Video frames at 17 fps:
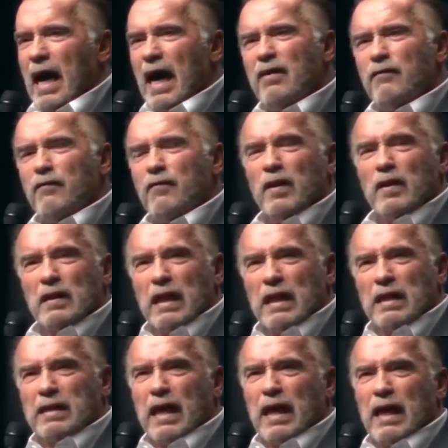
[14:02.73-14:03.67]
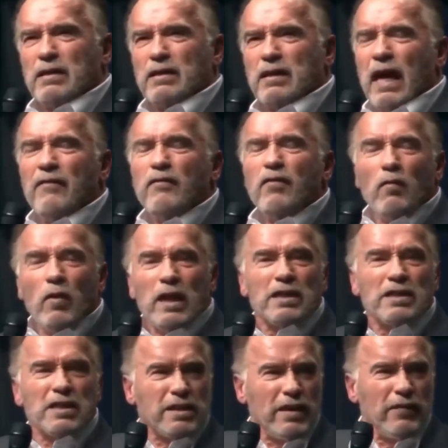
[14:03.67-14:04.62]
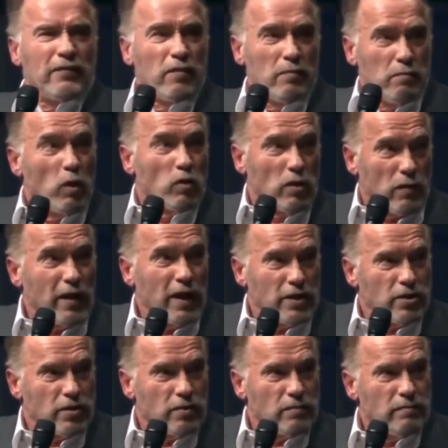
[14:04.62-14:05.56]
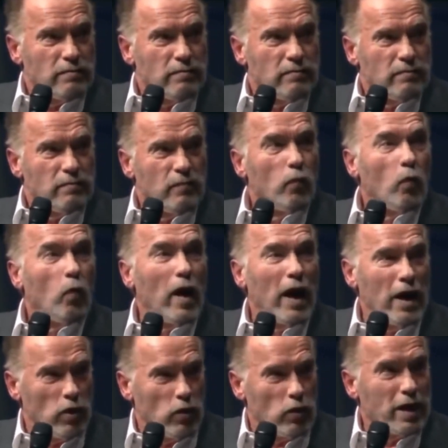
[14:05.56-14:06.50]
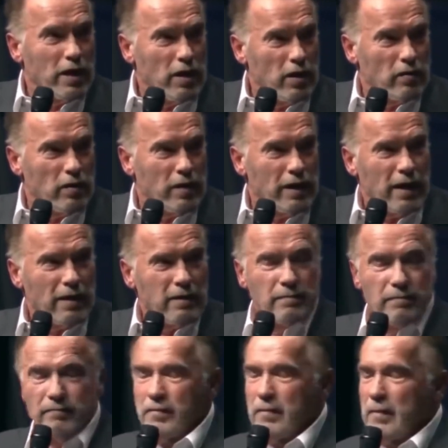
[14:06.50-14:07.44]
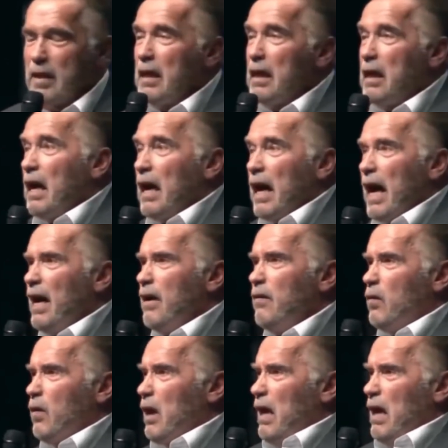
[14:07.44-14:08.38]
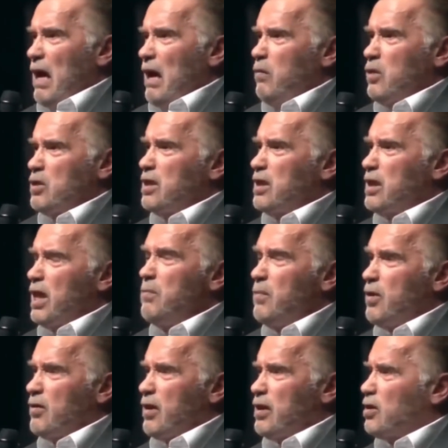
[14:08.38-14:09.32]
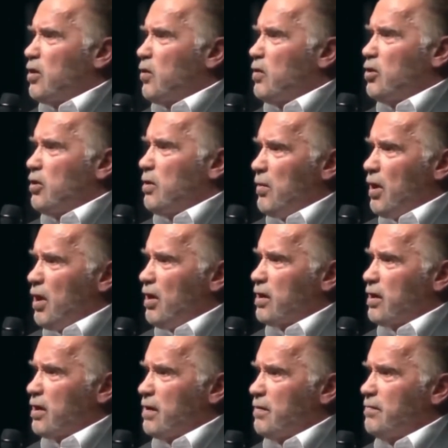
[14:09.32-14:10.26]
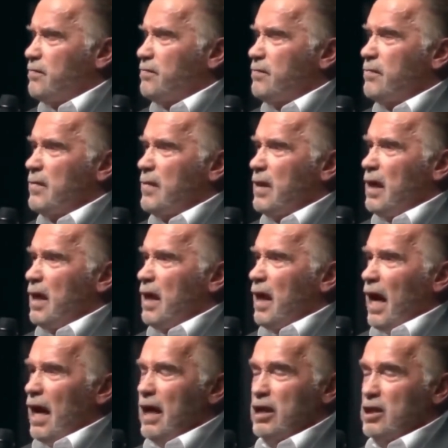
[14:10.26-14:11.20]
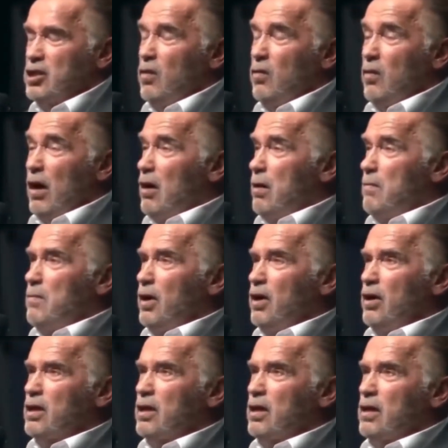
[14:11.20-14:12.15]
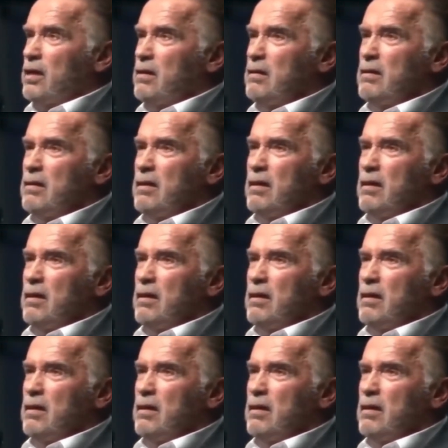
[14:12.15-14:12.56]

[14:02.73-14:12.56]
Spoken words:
I felt like that. Everyone has a different motivation why you get into that. I was an immigrant going to America, and I saw how America